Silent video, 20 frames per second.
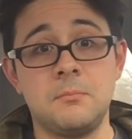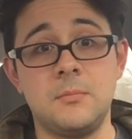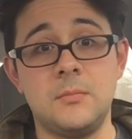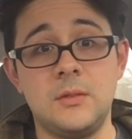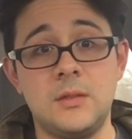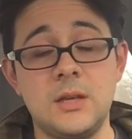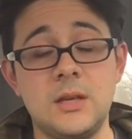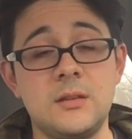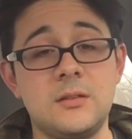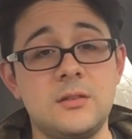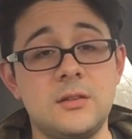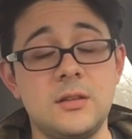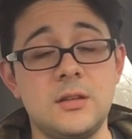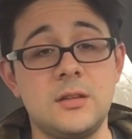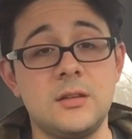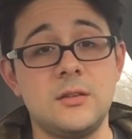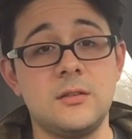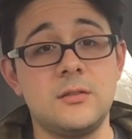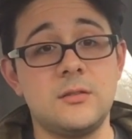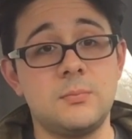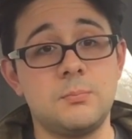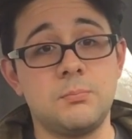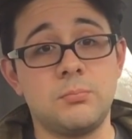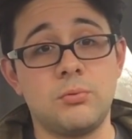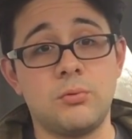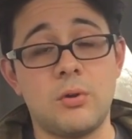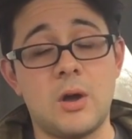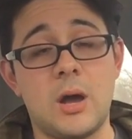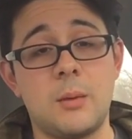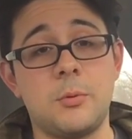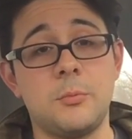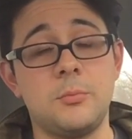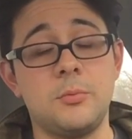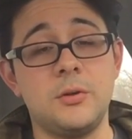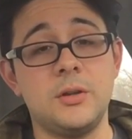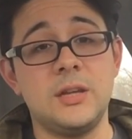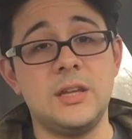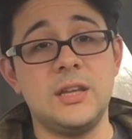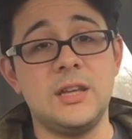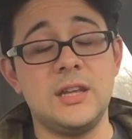this is
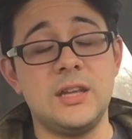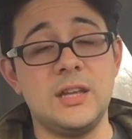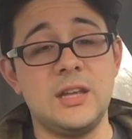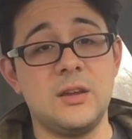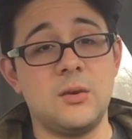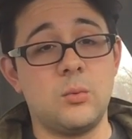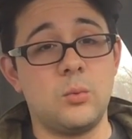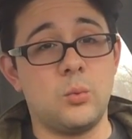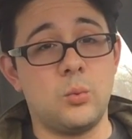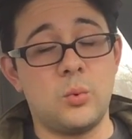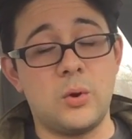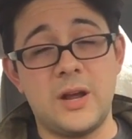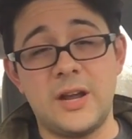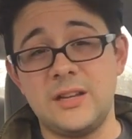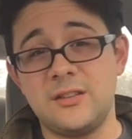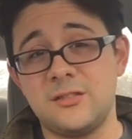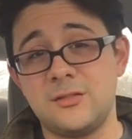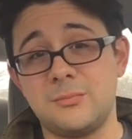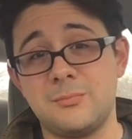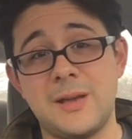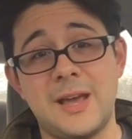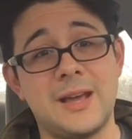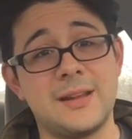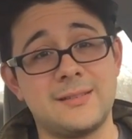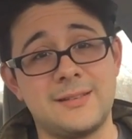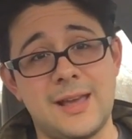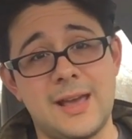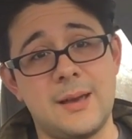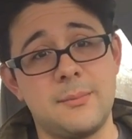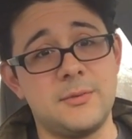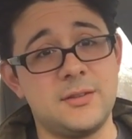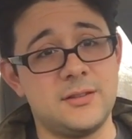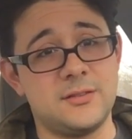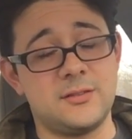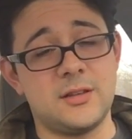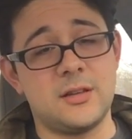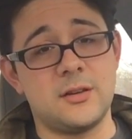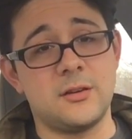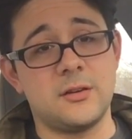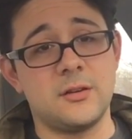probably right smack dab in the
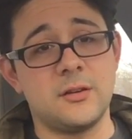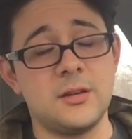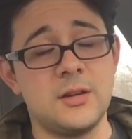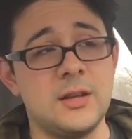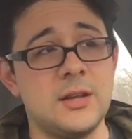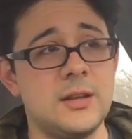center.